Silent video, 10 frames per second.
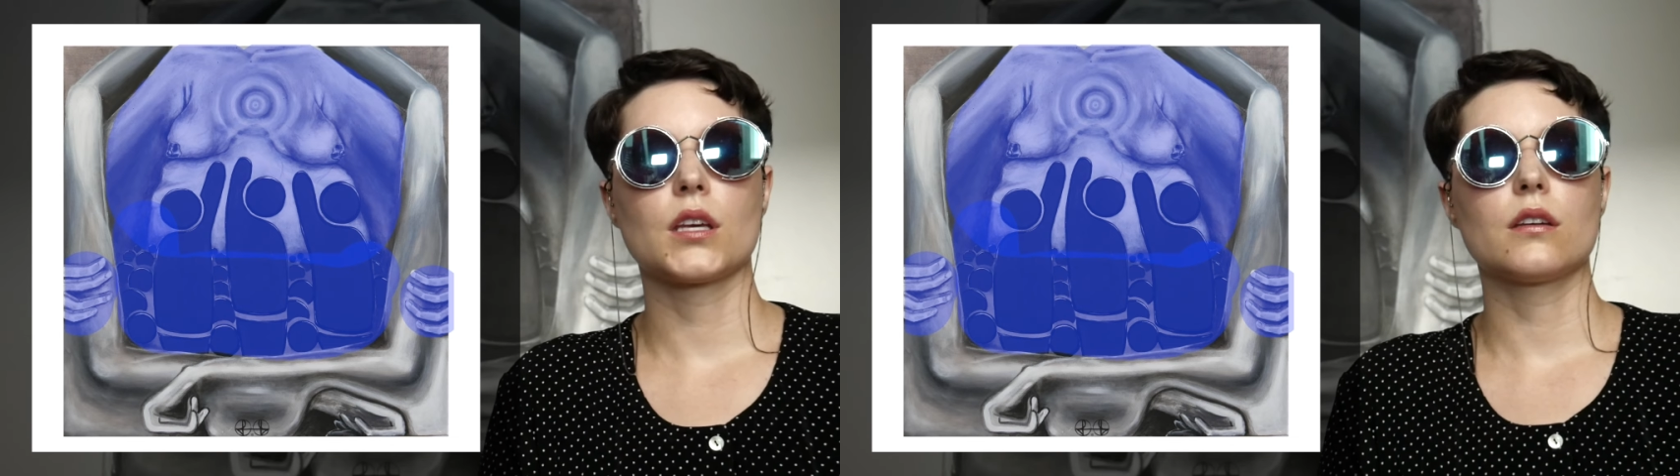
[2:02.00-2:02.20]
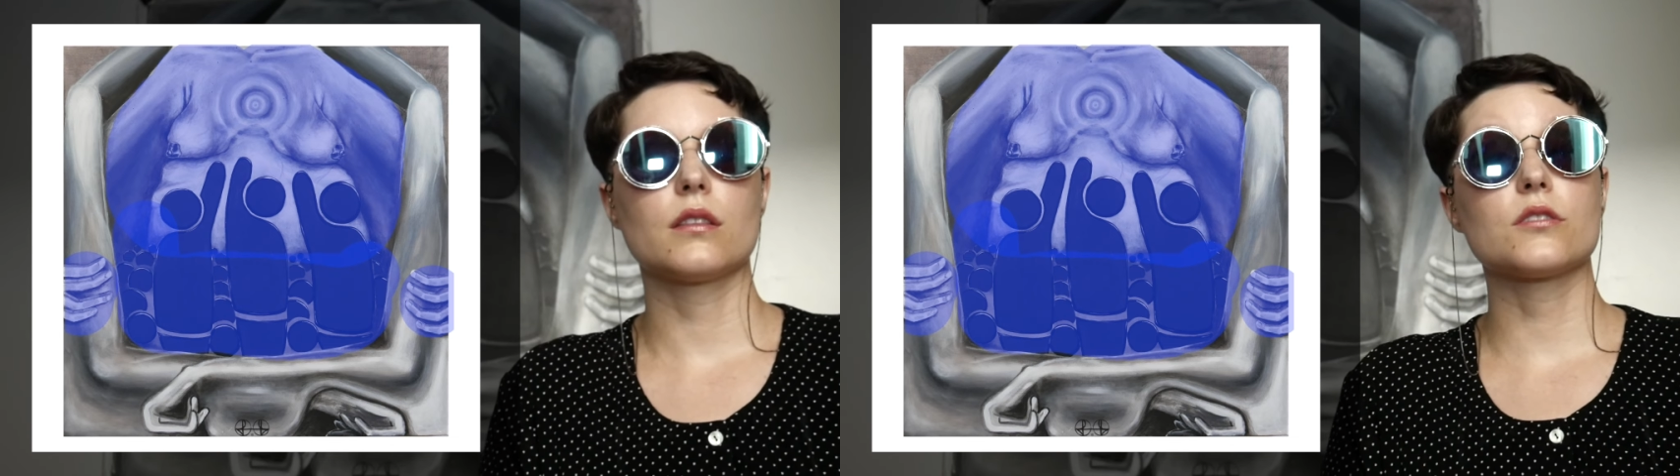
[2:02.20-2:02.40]

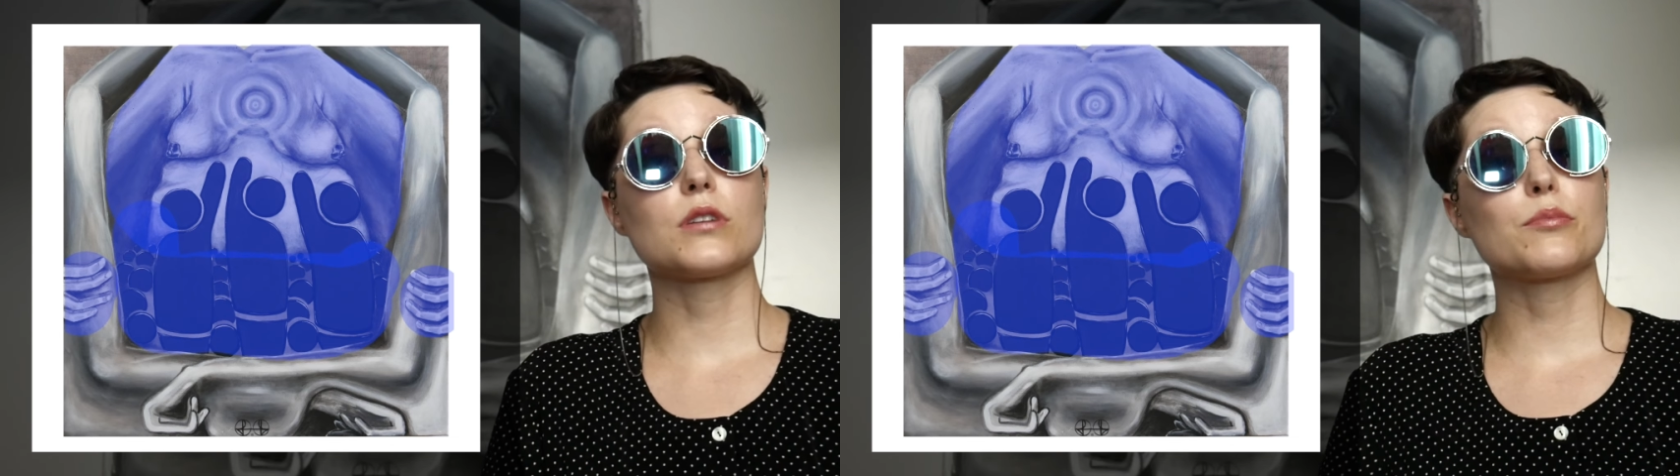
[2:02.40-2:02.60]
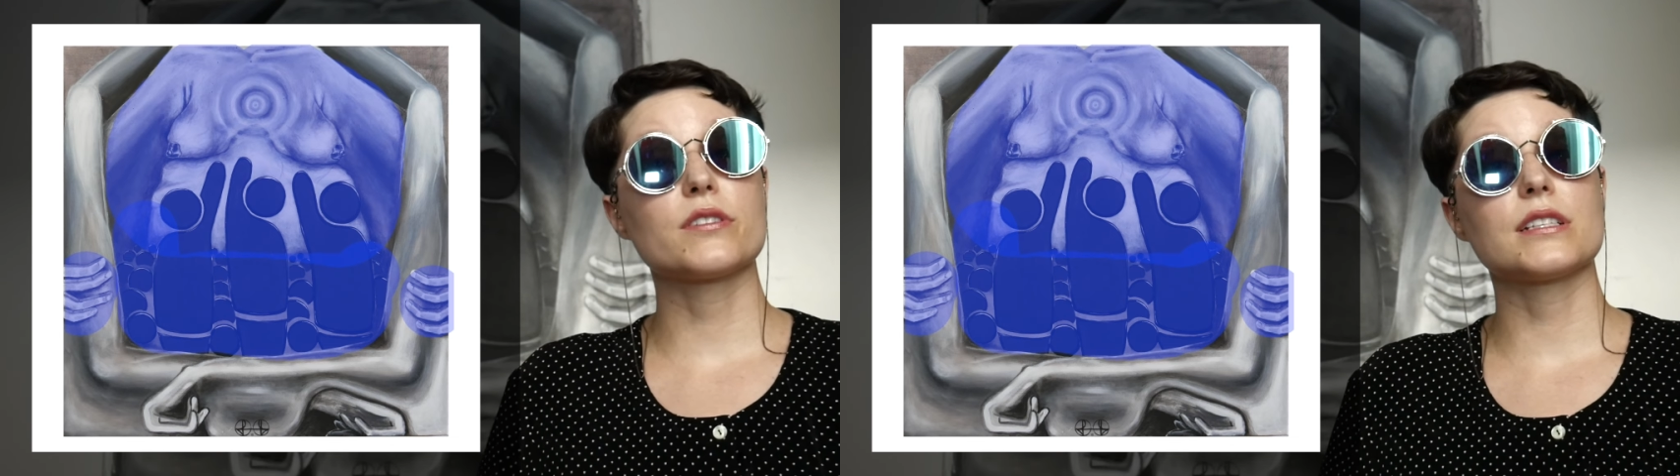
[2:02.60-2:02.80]
This
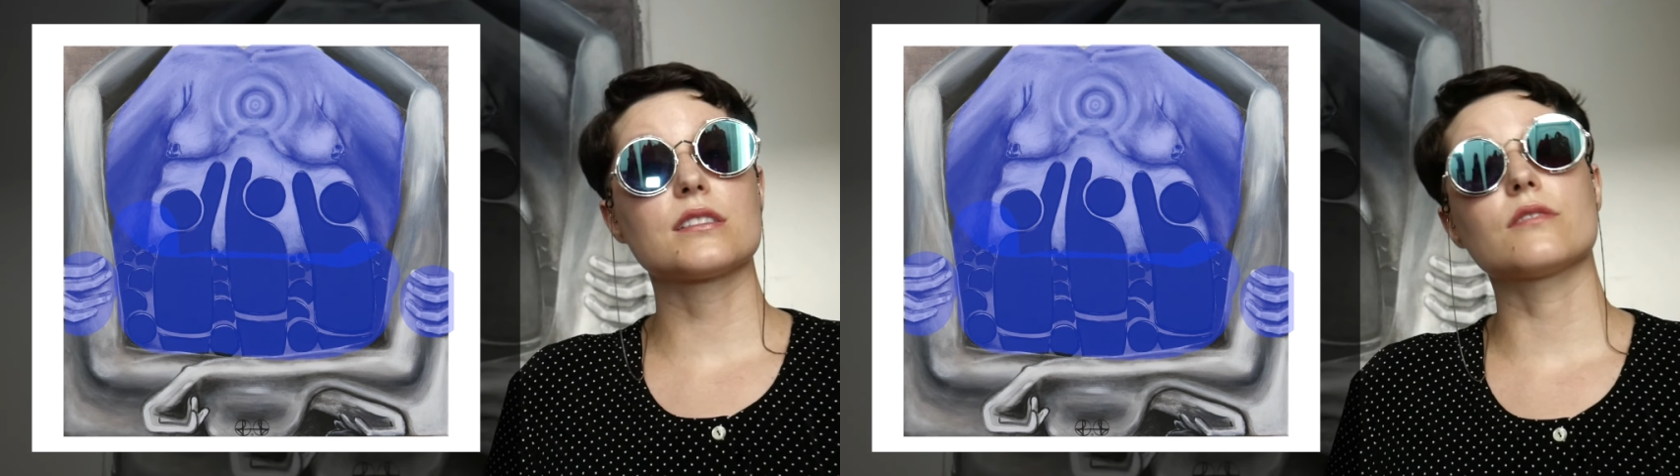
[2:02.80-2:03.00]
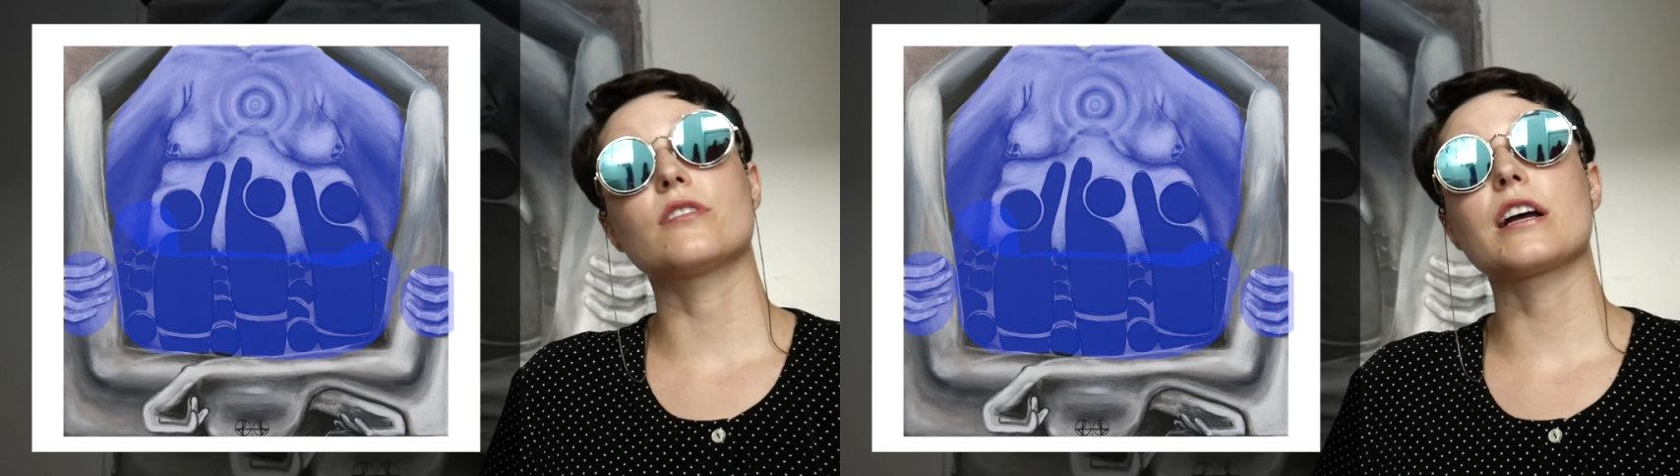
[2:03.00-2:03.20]
represents
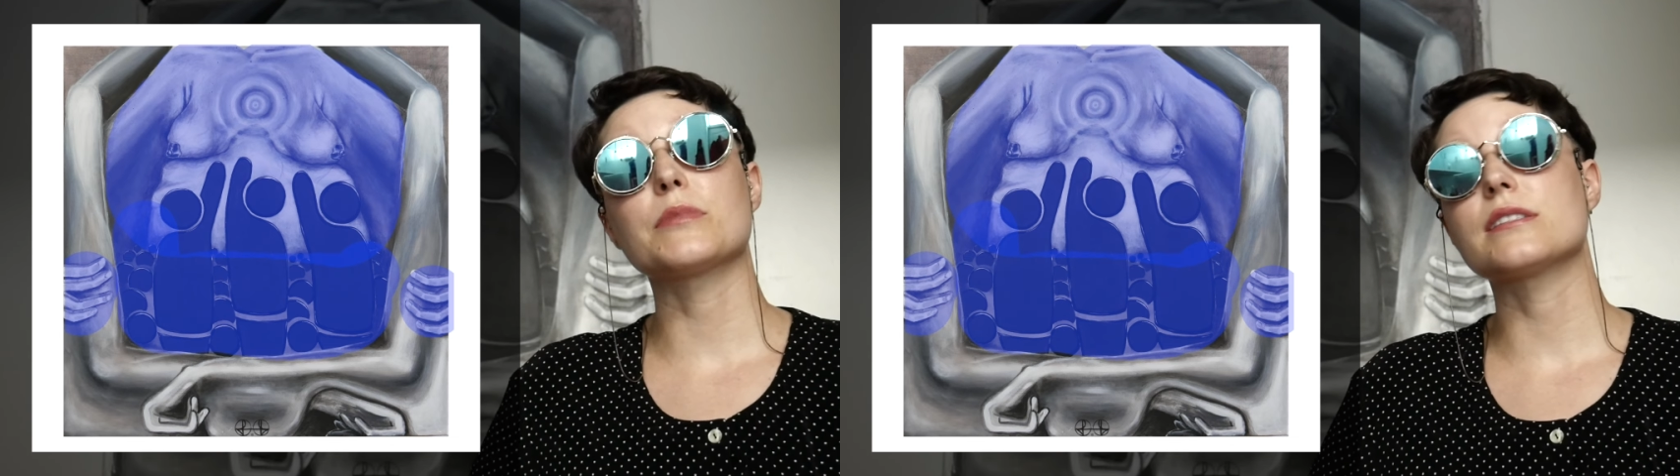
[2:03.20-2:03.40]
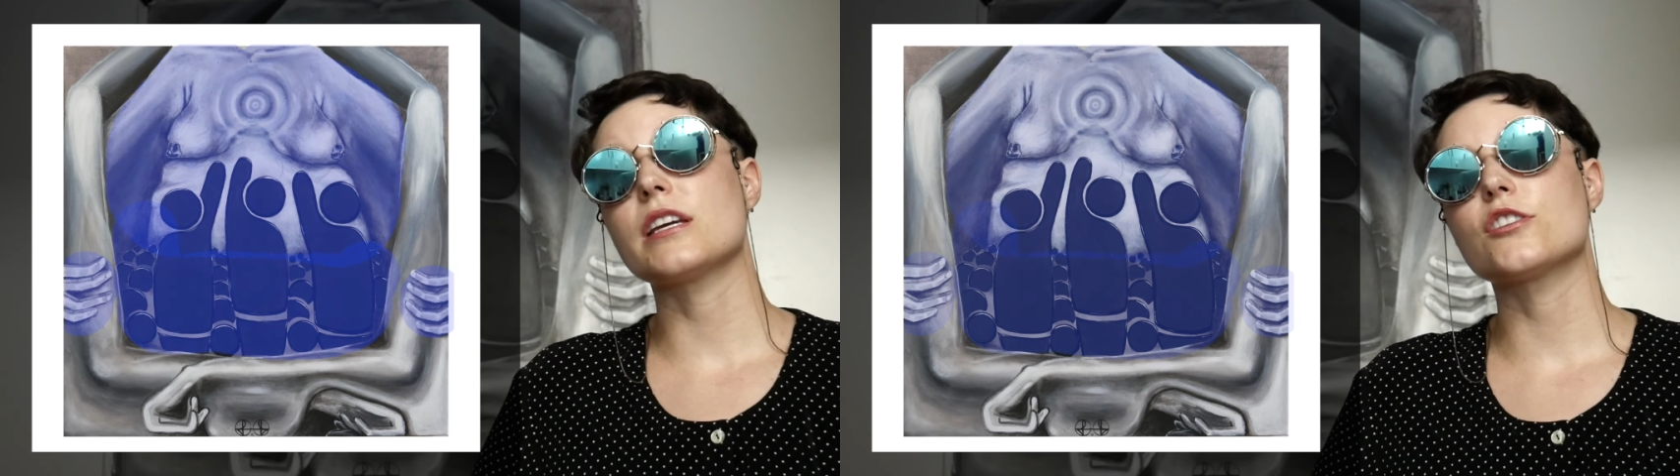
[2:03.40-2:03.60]
the
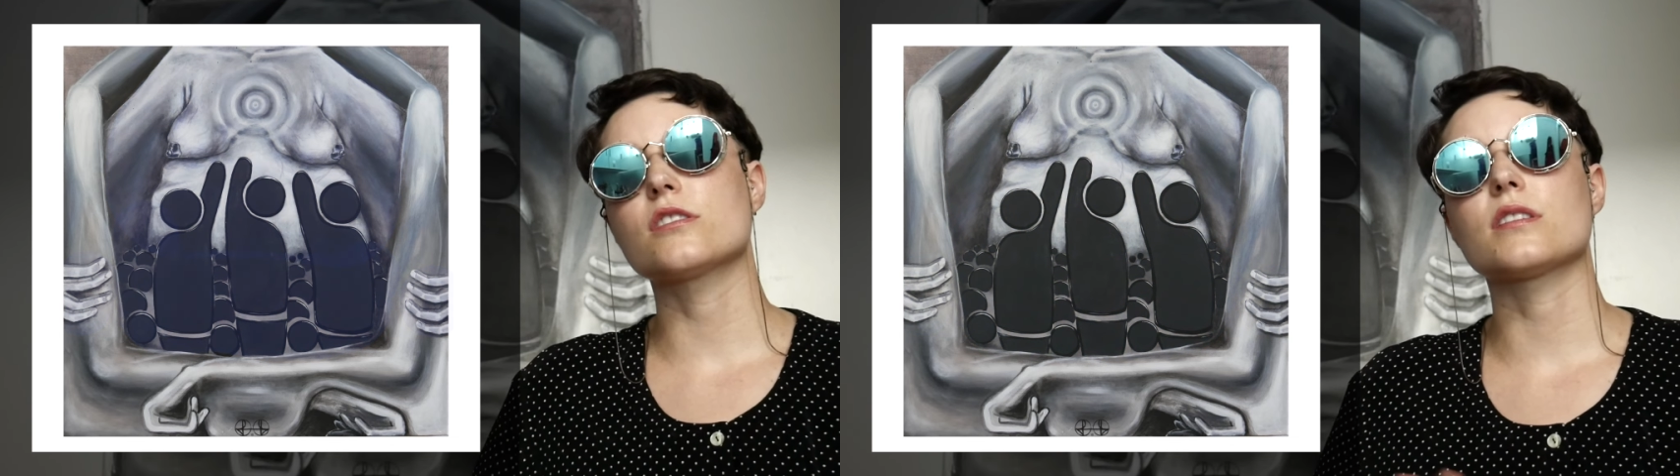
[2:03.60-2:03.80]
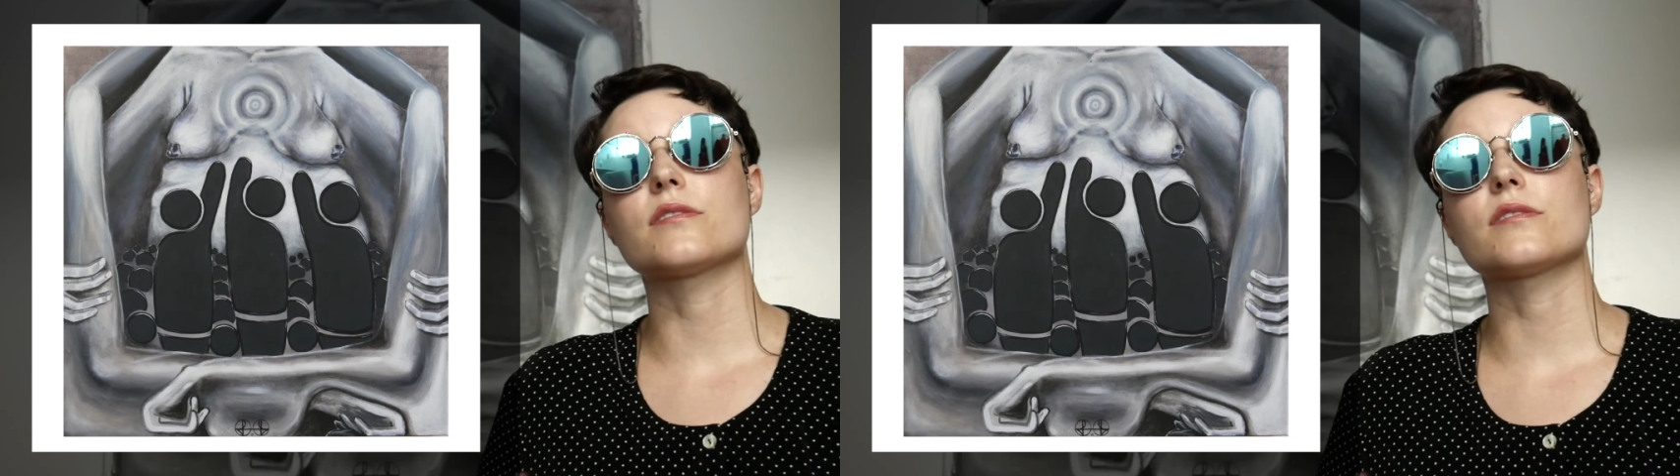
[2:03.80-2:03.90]
fragmentations of